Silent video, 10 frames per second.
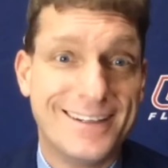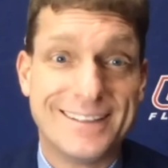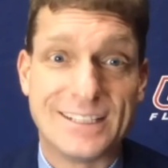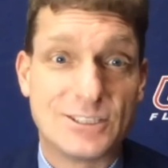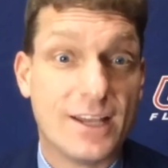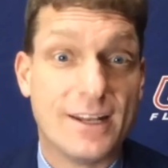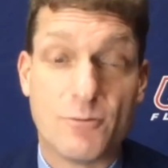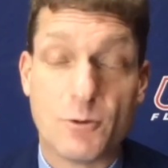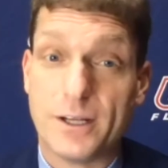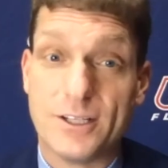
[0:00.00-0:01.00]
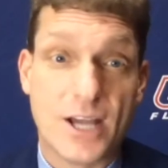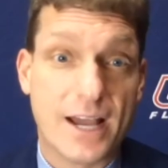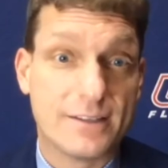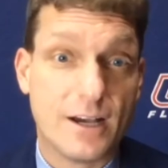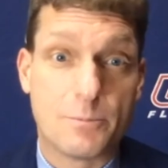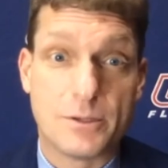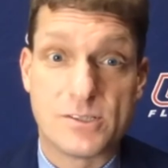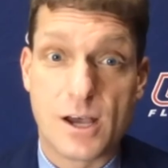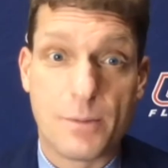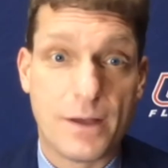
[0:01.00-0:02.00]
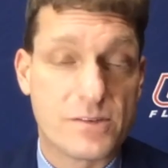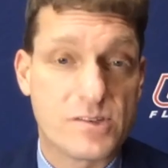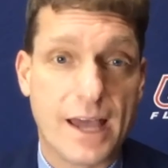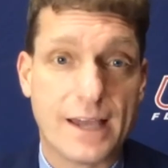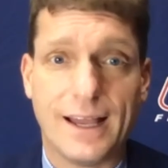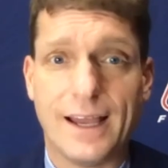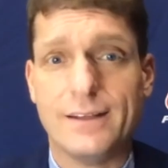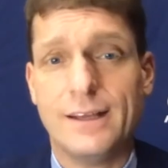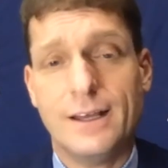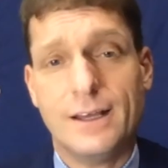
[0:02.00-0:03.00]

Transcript: that's getting everybody jacked up. He's up on the sideline.